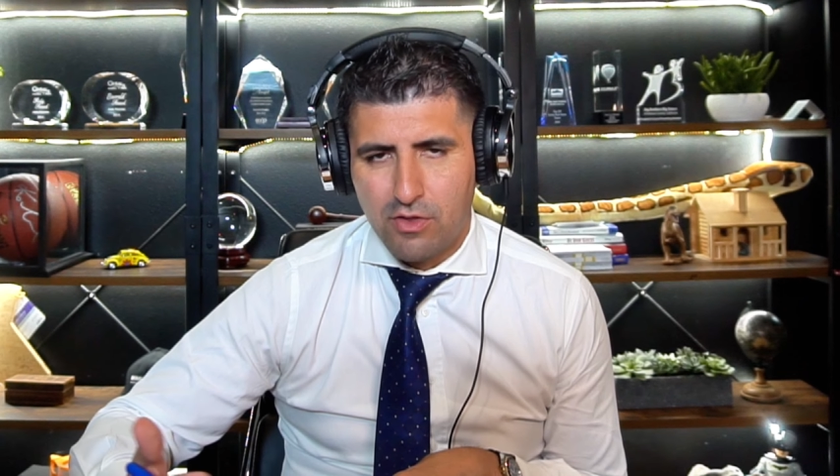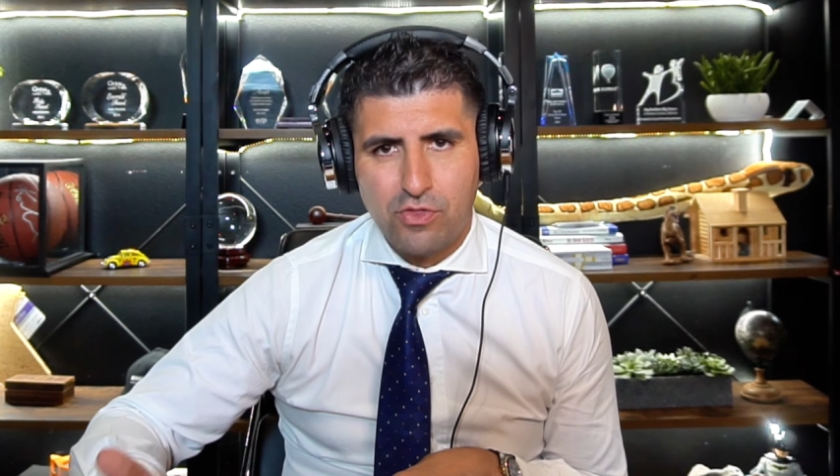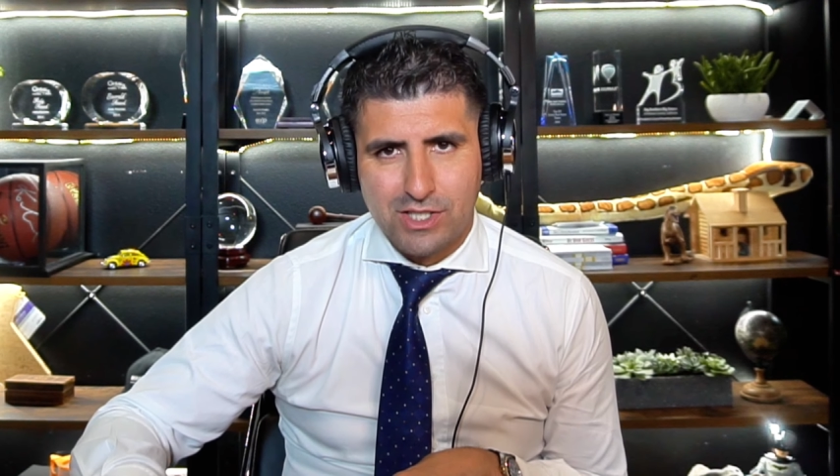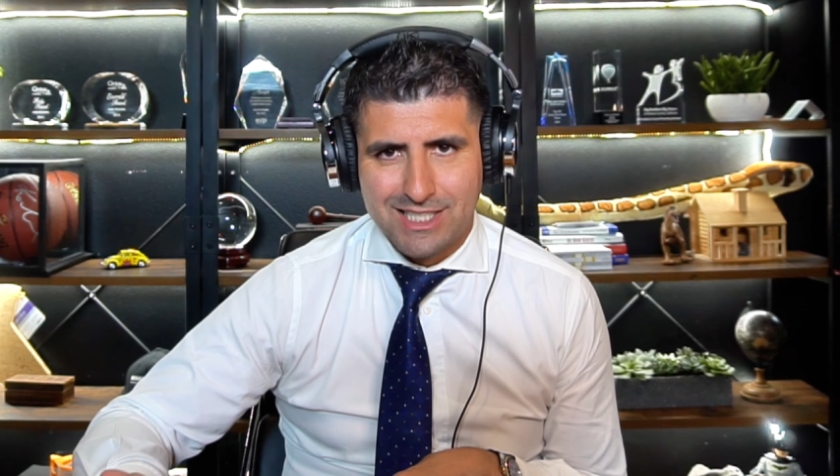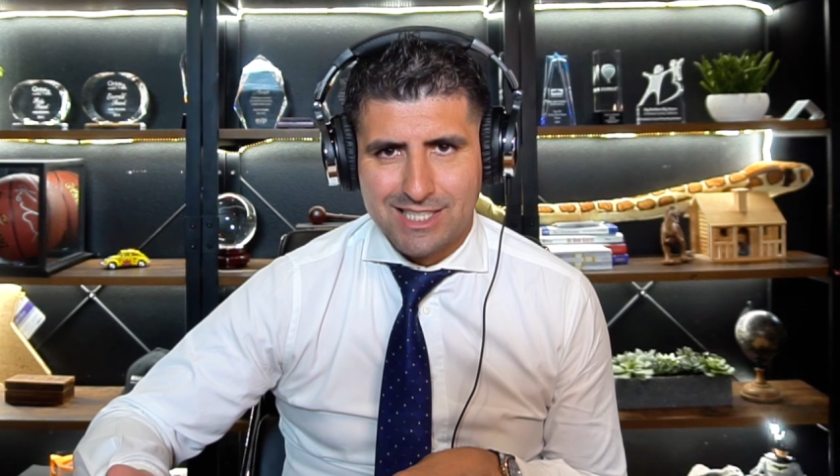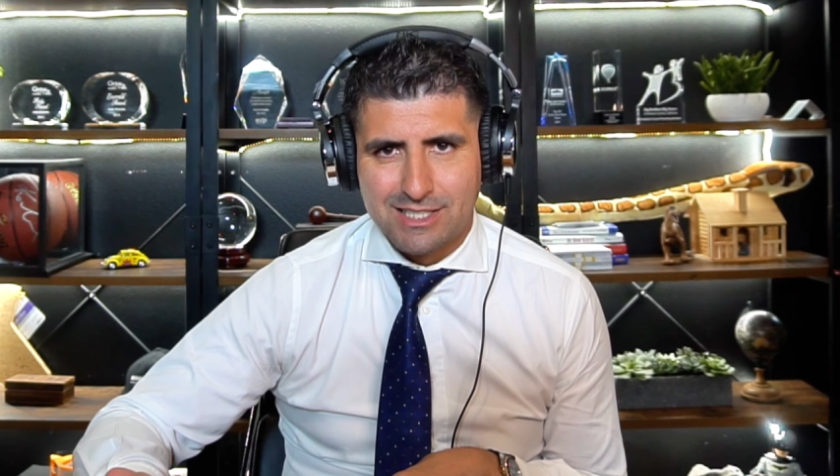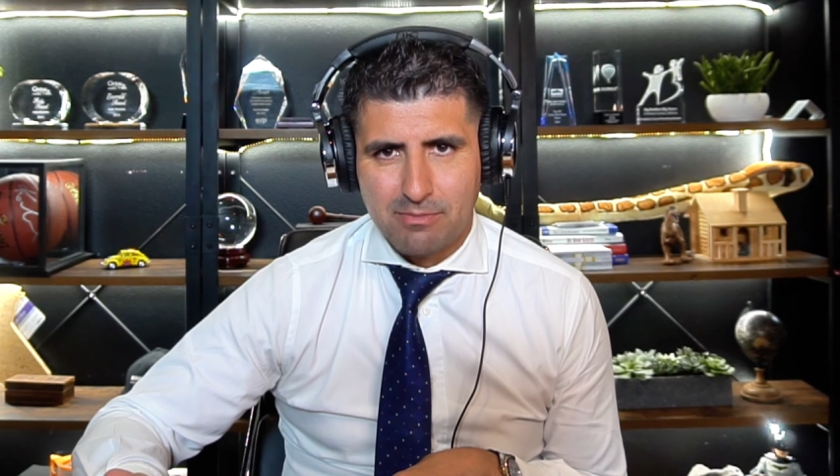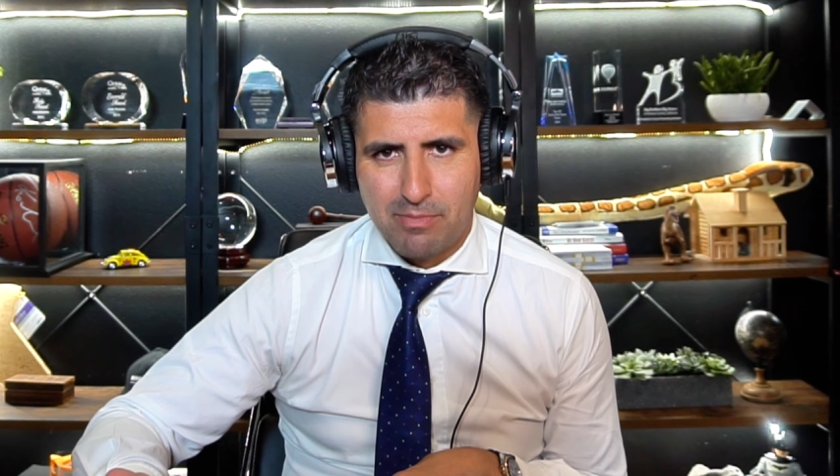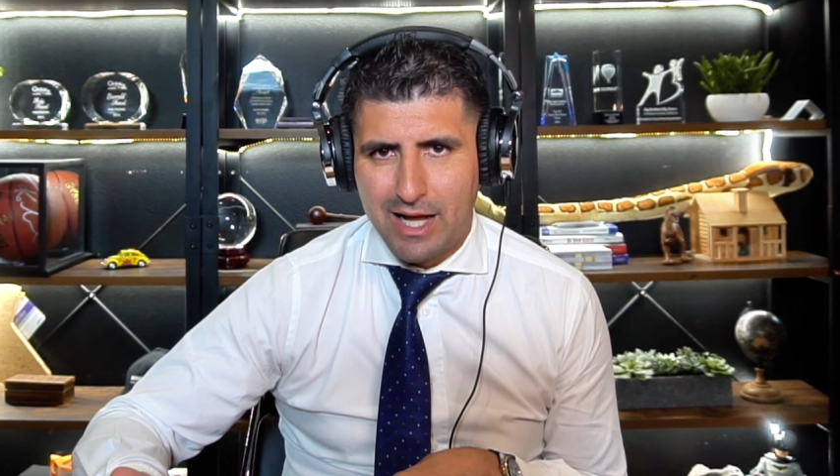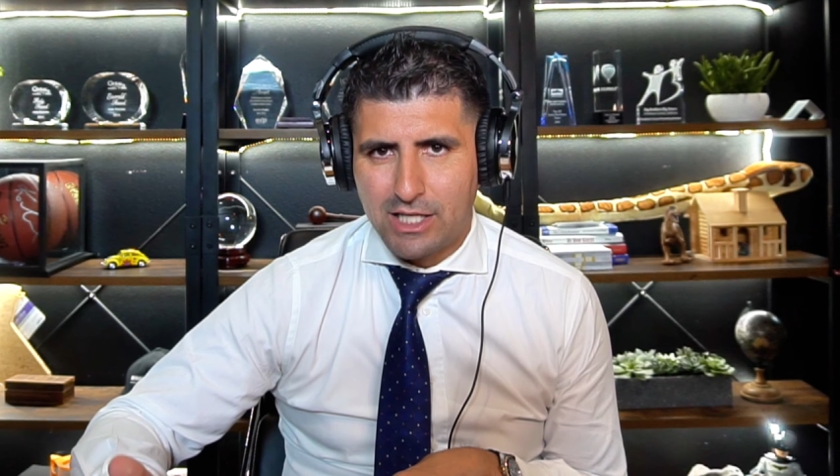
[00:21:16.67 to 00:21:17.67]
the
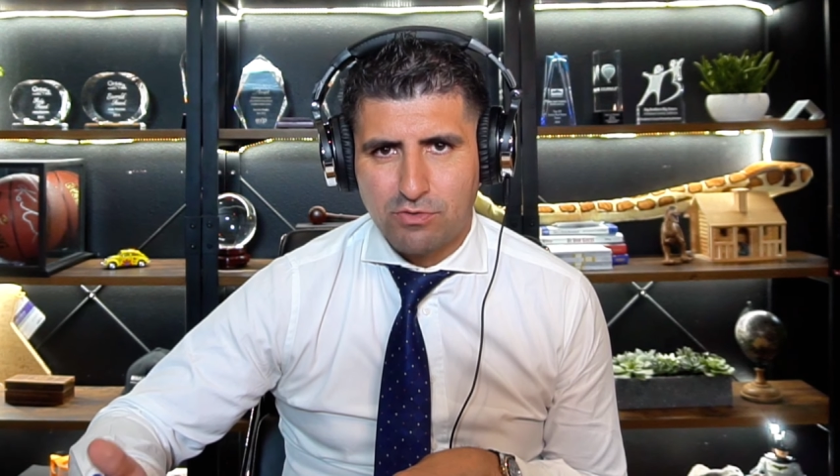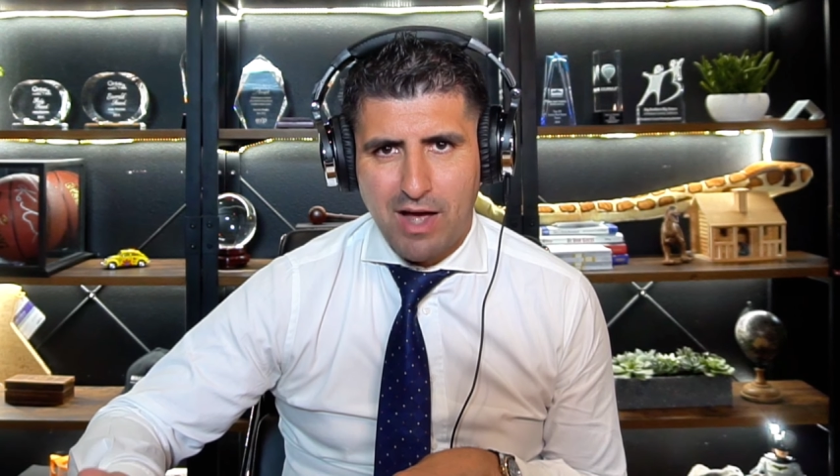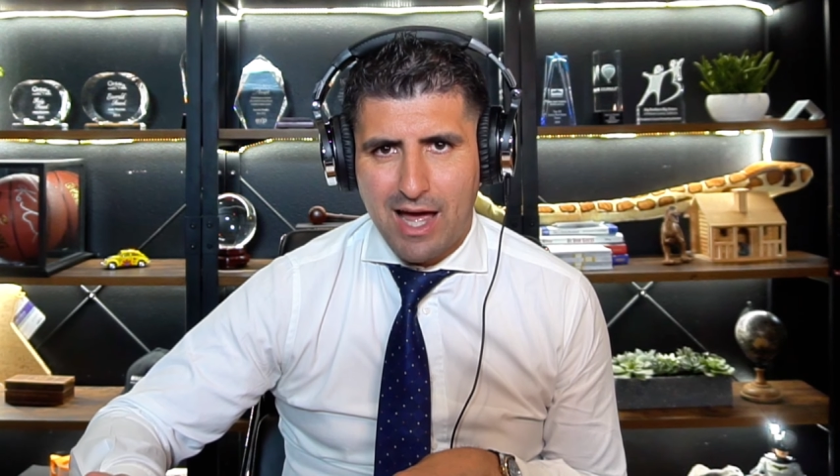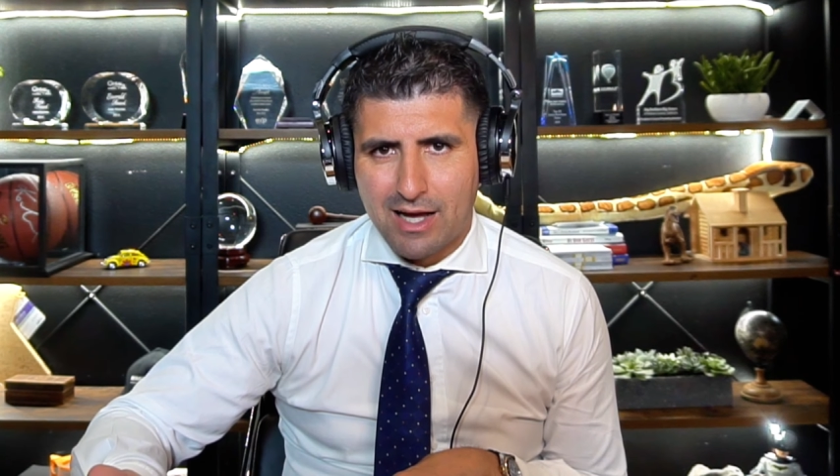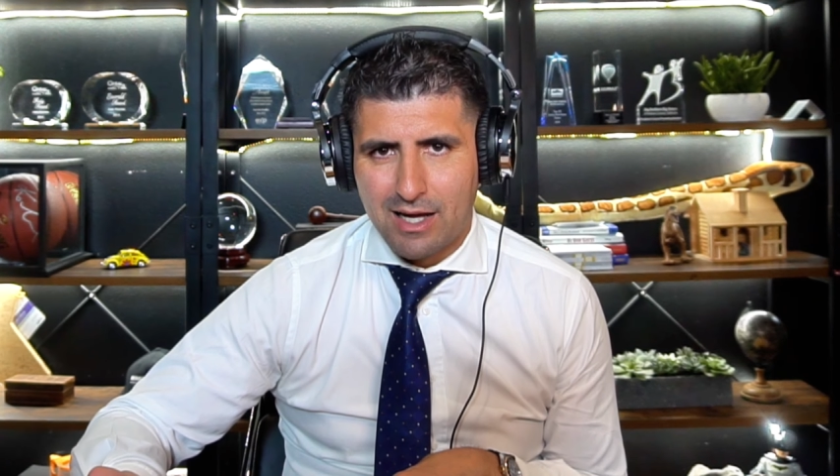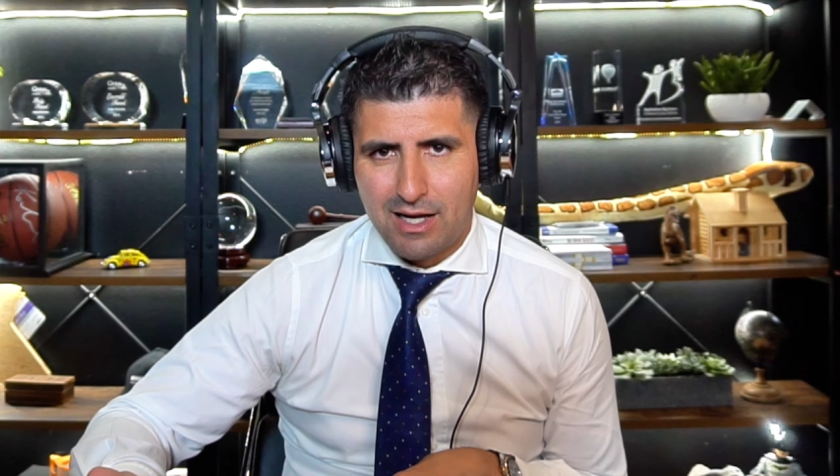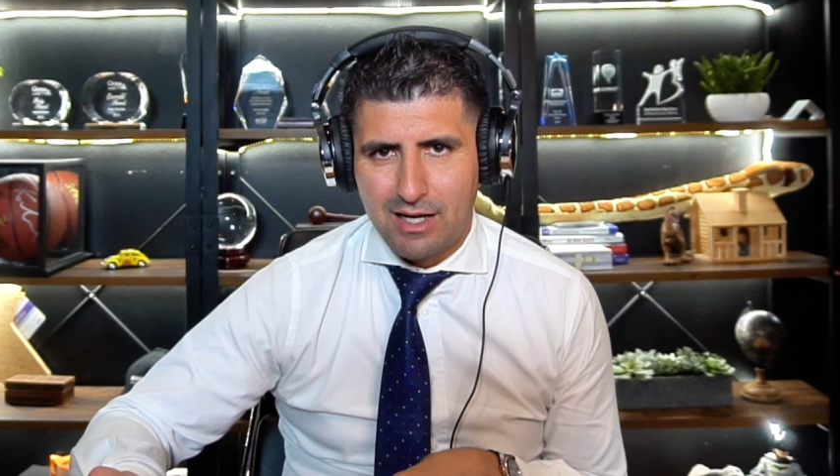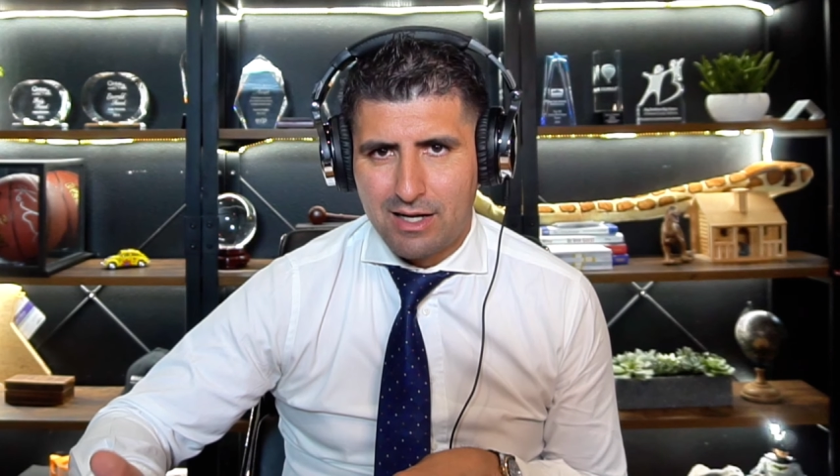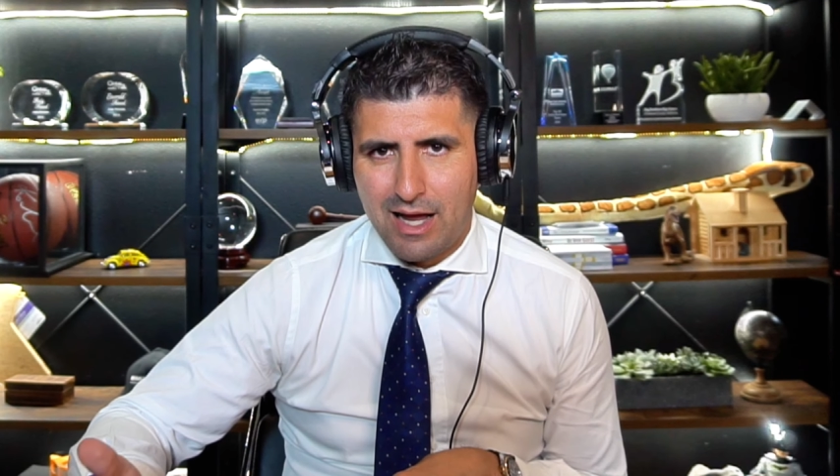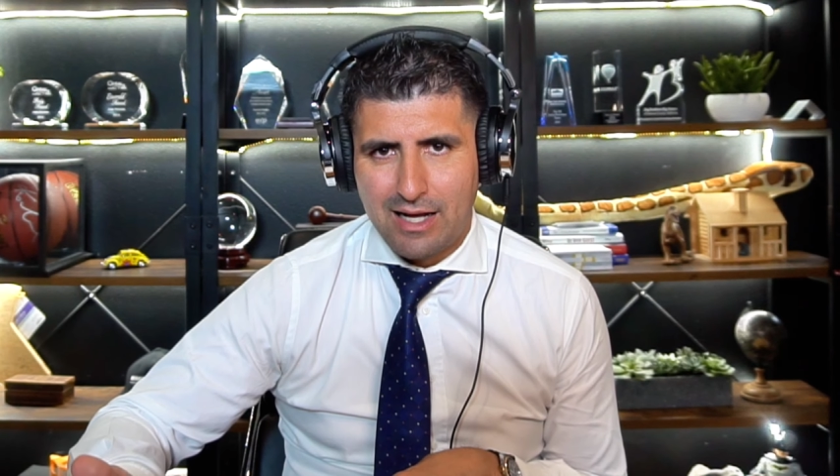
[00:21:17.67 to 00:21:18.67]
system, HVAC
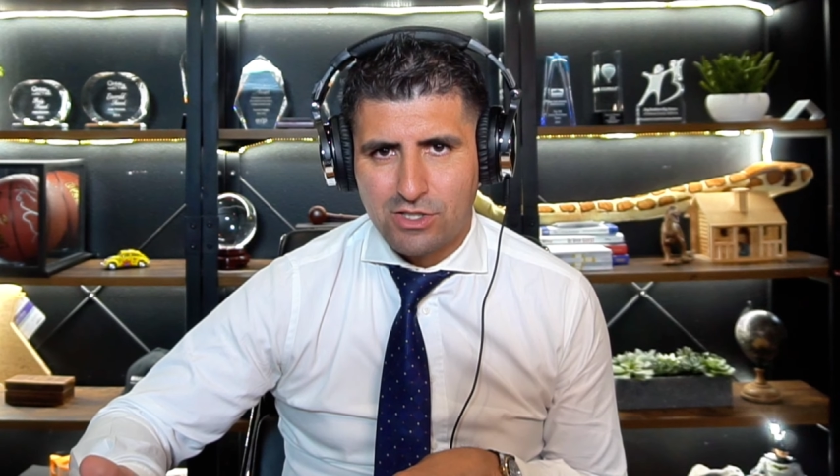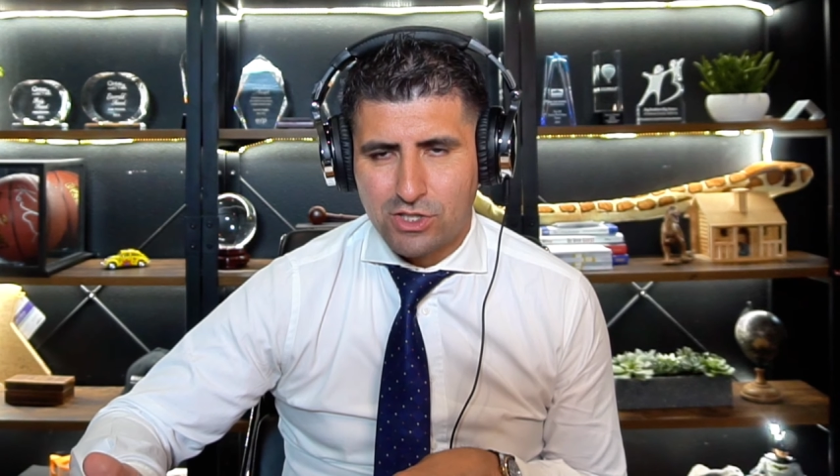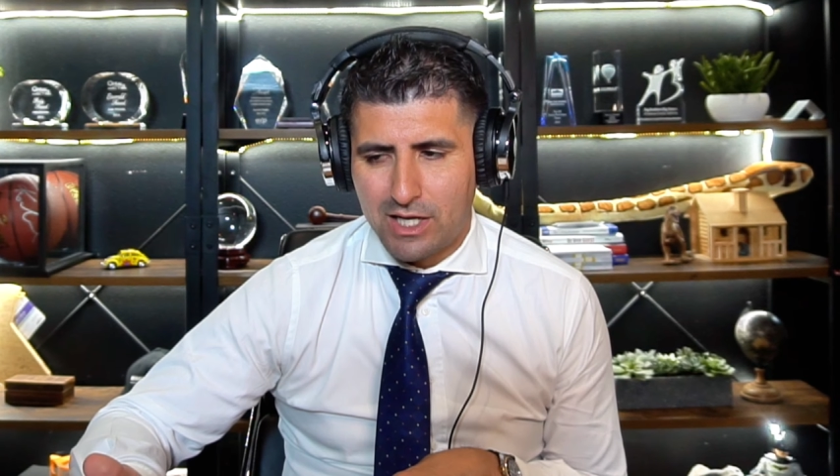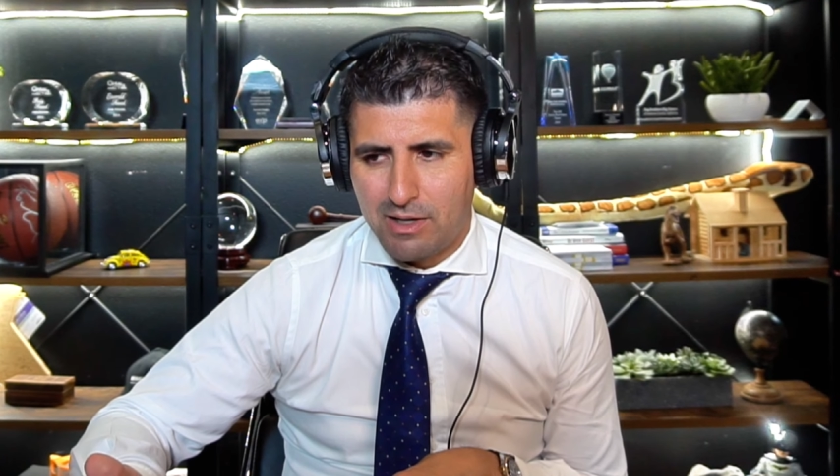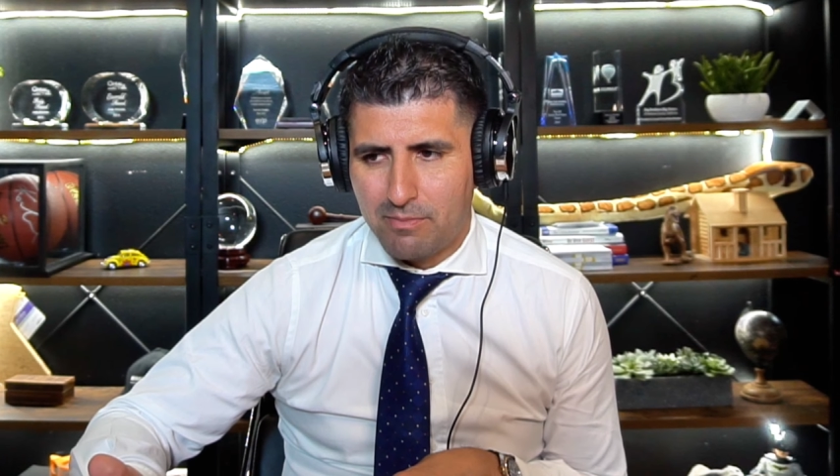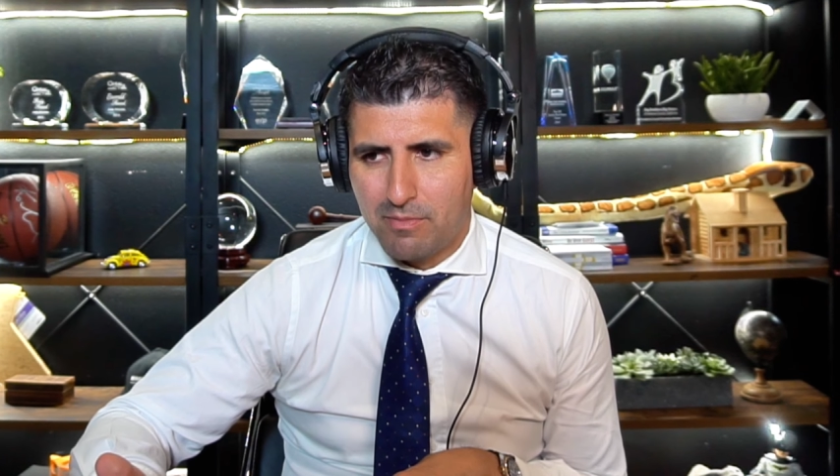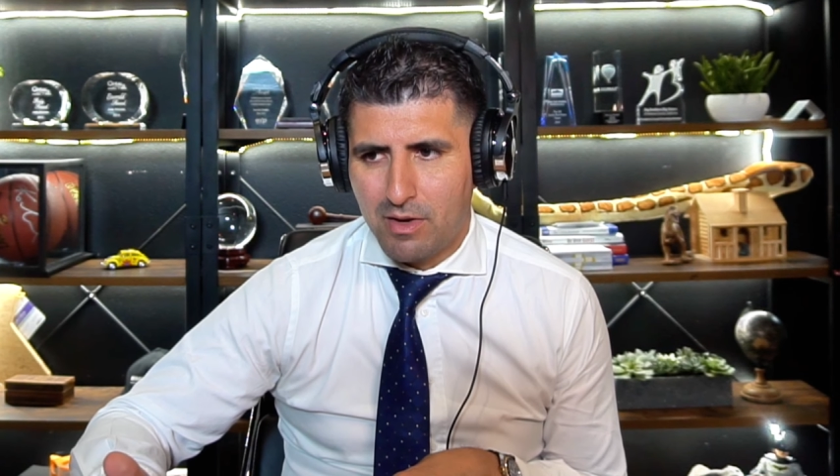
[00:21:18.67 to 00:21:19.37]
and AC.